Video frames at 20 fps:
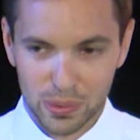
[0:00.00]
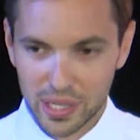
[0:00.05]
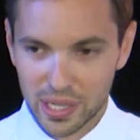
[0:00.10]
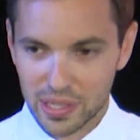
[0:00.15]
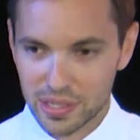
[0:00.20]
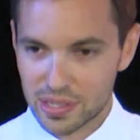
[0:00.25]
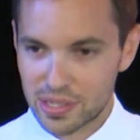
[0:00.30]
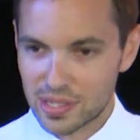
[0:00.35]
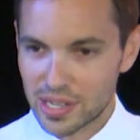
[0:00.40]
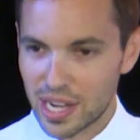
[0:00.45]
would
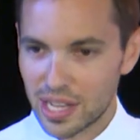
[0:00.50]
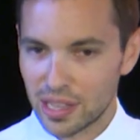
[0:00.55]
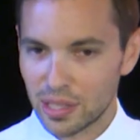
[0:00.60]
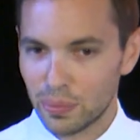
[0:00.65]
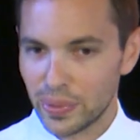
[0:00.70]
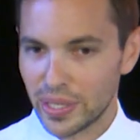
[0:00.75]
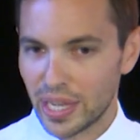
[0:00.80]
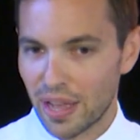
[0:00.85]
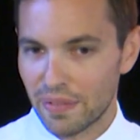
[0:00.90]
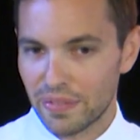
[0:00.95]
understand
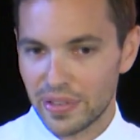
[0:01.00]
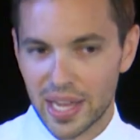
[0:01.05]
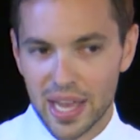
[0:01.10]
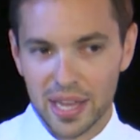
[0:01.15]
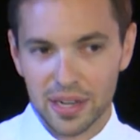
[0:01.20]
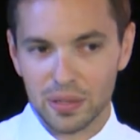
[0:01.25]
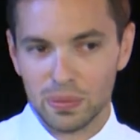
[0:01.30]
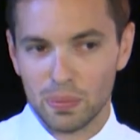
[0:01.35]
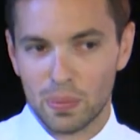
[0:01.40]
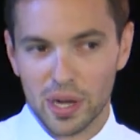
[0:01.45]
that we haven't
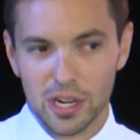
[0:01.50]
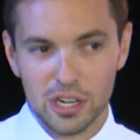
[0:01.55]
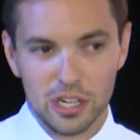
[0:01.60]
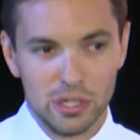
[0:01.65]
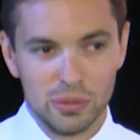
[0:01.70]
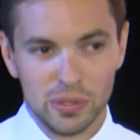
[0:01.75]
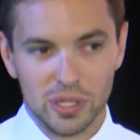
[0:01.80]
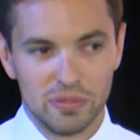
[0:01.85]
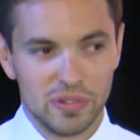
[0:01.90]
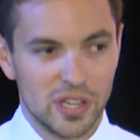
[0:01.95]
added one
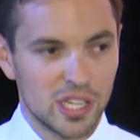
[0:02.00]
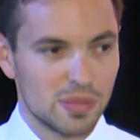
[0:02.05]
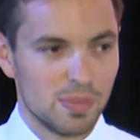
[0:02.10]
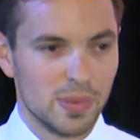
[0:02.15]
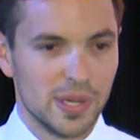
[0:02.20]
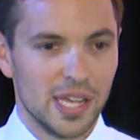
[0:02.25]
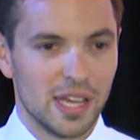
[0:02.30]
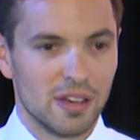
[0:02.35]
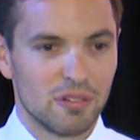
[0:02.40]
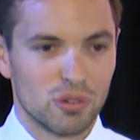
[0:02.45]
new
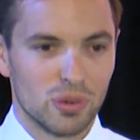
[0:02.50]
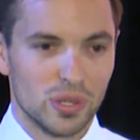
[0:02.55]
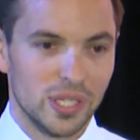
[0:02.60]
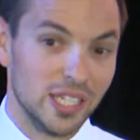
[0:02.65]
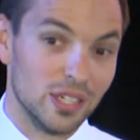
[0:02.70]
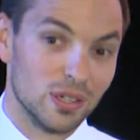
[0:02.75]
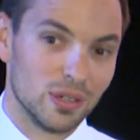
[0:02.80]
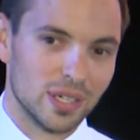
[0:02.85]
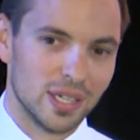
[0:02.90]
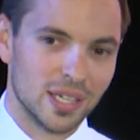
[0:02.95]
investment now for
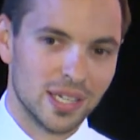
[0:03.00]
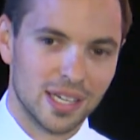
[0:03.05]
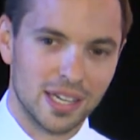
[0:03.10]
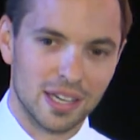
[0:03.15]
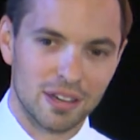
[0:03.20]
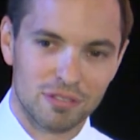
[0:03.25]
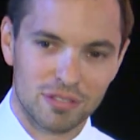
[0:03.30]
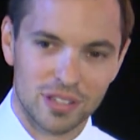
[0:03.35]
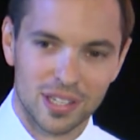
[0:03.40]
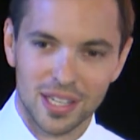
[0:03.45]
1.5
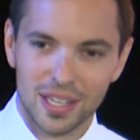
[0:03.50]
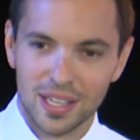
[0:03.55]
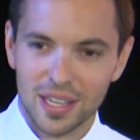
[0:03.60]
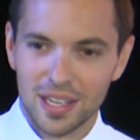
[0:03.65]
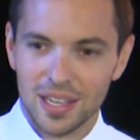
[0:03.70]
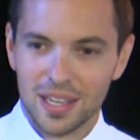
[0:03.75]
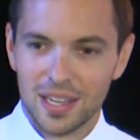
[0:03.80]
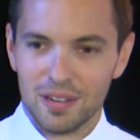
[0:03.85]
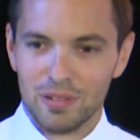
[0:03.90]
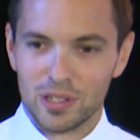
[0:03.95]
years,
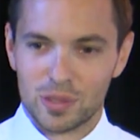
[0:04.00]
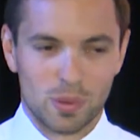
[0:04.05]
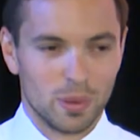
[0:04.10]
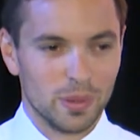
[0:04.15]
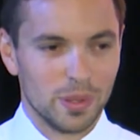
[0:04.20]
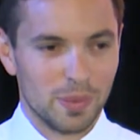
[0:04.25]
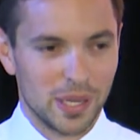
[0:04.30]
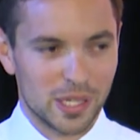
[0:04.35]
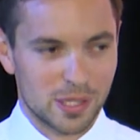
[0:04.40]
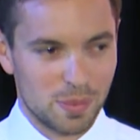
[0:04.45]
which
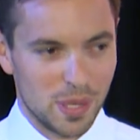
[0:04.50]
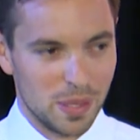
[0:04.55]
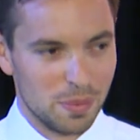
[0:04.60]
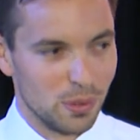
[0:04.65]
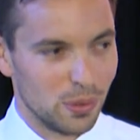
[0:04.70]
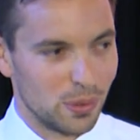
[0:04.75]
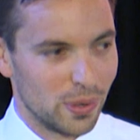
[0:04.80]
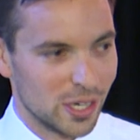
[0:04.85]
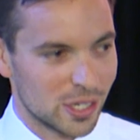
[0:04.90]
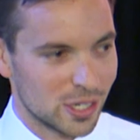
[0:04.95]
probably makes
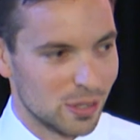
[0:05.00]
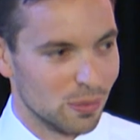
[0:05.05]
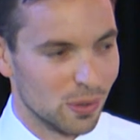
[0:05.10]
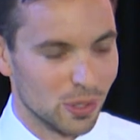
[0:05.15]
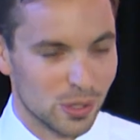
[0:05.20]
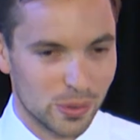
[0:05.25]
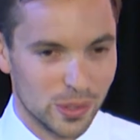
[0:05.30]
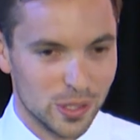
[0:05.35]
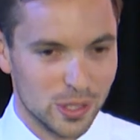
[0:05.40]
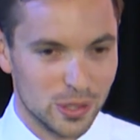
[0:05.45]
people question,
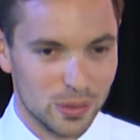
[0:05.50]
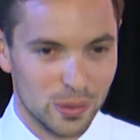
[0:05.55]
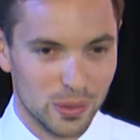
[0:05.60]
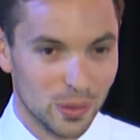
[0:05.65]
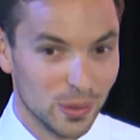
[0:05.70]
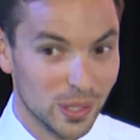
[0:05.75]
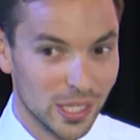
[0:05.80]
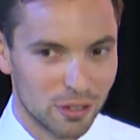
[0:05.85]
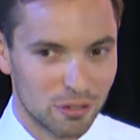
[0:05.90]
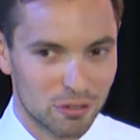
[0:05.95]
what do we do with
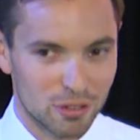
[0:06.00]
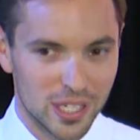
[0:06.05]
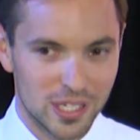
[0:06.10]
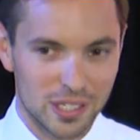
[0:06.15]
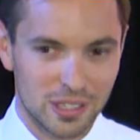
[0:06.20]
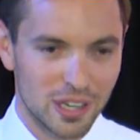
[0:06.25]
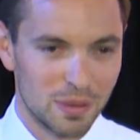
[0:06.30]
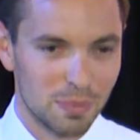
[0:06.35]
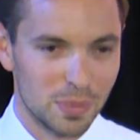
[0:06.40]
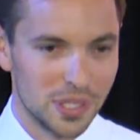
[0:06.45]
all our free
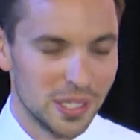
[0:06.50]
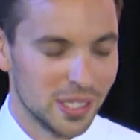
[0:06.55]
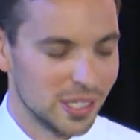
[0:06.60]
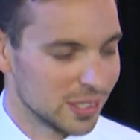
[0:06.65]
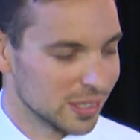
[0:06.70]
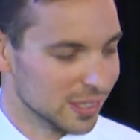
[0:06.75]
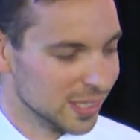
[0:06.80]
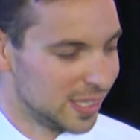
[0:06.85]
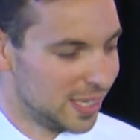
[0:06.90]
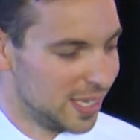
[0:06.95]
time
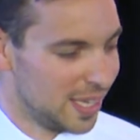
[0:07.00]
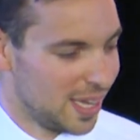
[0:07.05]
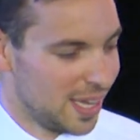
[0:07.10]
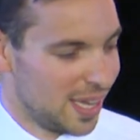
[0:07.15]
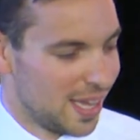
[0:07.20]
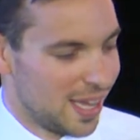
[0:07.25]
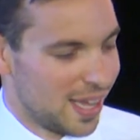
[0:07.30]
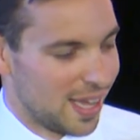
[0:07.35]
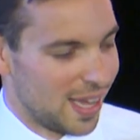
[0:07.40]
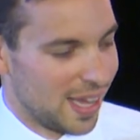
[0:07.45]
potentially?
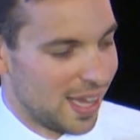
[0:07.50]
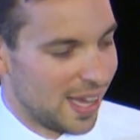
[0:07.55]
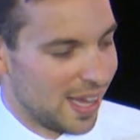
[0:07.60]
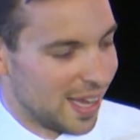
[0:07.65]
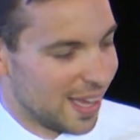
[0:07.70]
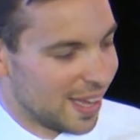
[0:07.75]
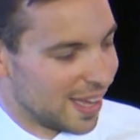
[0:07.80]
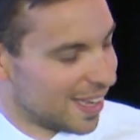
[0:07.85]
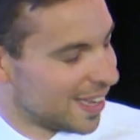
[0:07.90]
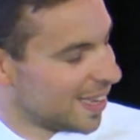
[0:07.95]

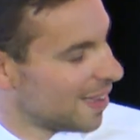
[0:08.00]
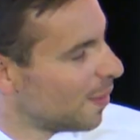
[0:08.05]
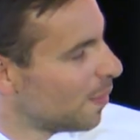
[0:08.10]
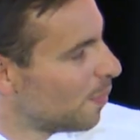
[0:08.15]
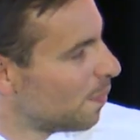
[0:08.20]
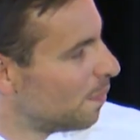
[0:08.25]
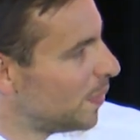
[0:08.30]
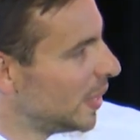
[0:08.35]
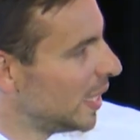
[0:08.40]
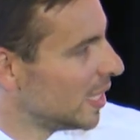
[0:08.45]
But
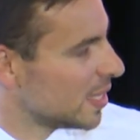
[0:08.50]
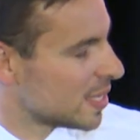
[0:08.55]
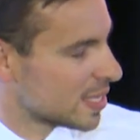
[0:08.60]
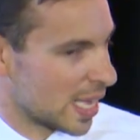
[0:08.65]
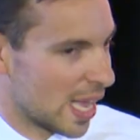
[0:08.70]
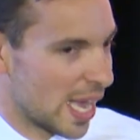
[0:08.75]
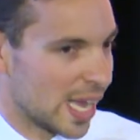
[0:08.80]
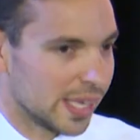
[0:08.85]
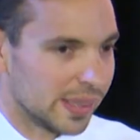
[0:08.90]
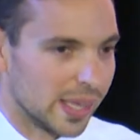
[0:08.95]
in
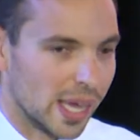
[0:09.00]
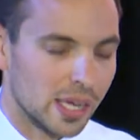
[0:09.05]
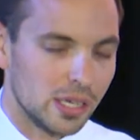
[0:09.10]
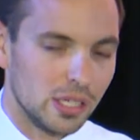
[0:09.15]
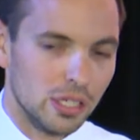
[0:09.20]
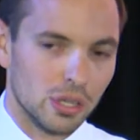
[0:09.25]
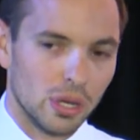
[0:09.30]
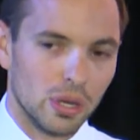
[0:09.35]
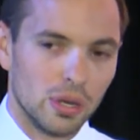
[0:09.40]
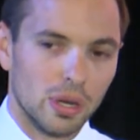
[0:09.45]
saying that,